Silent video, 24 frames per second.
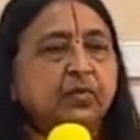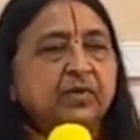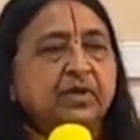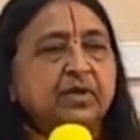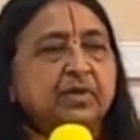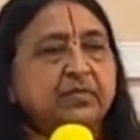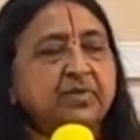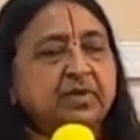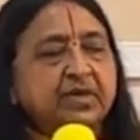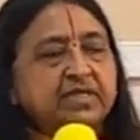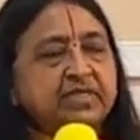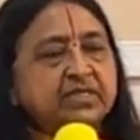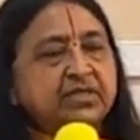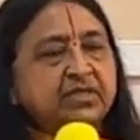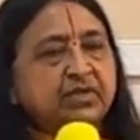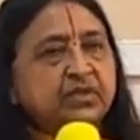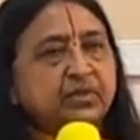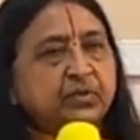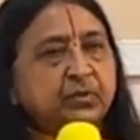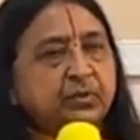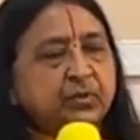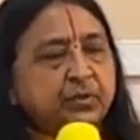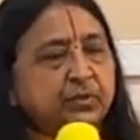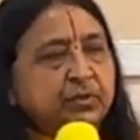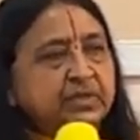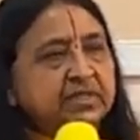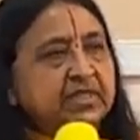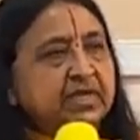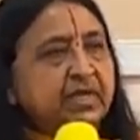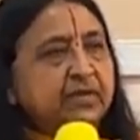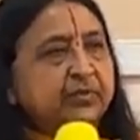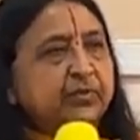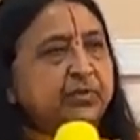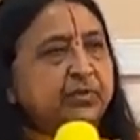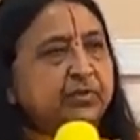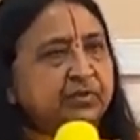We must
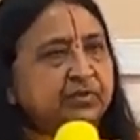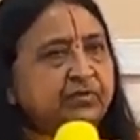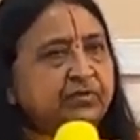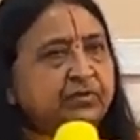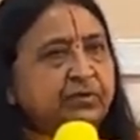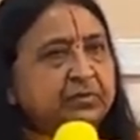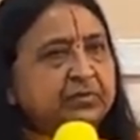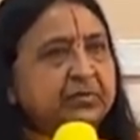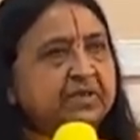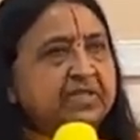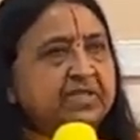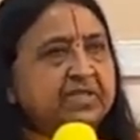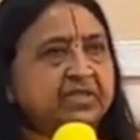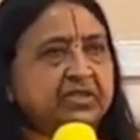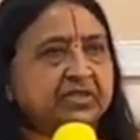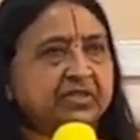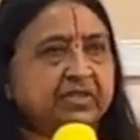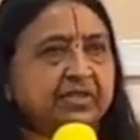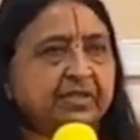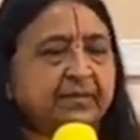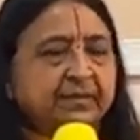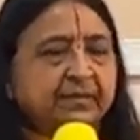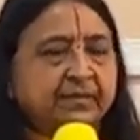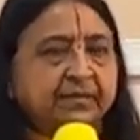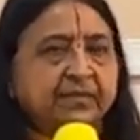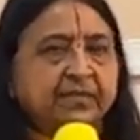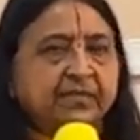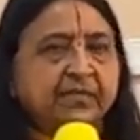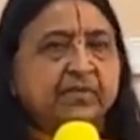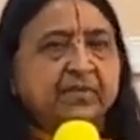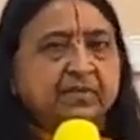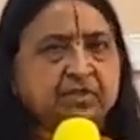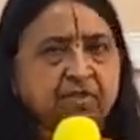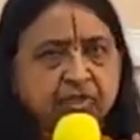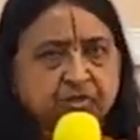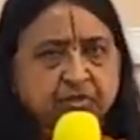use a beautiful picture.
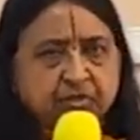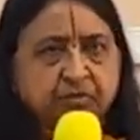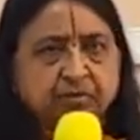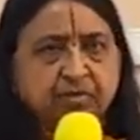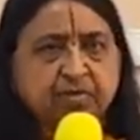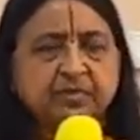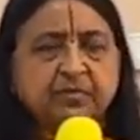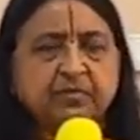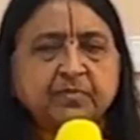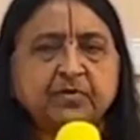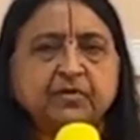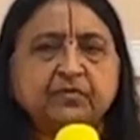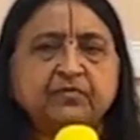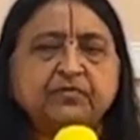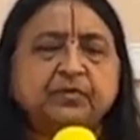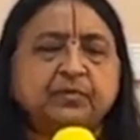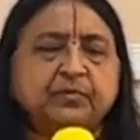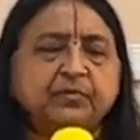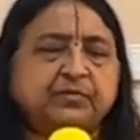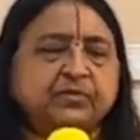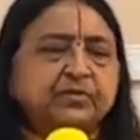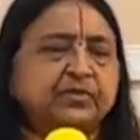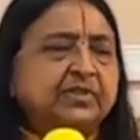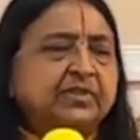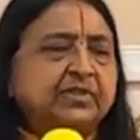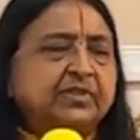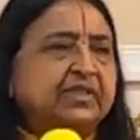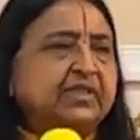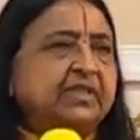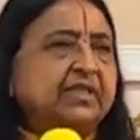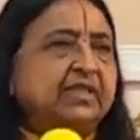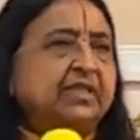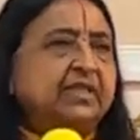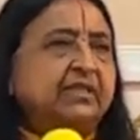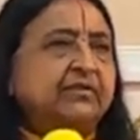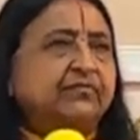You can choose a beautiful
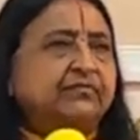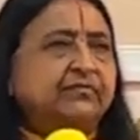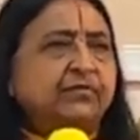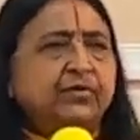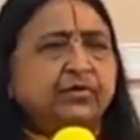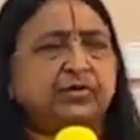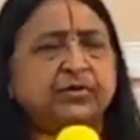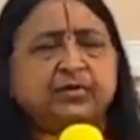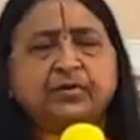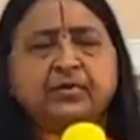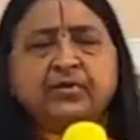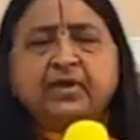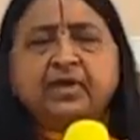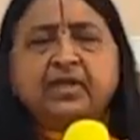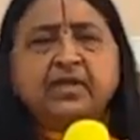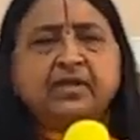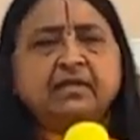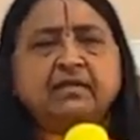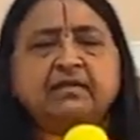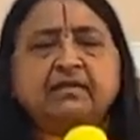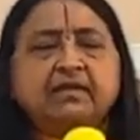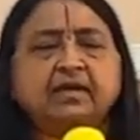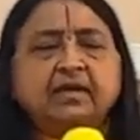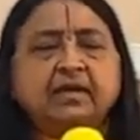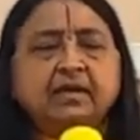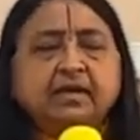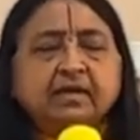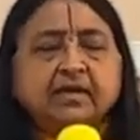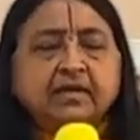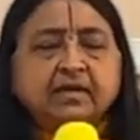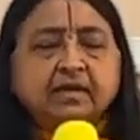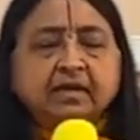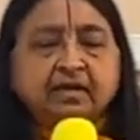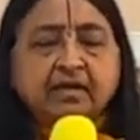murti, a photo, anything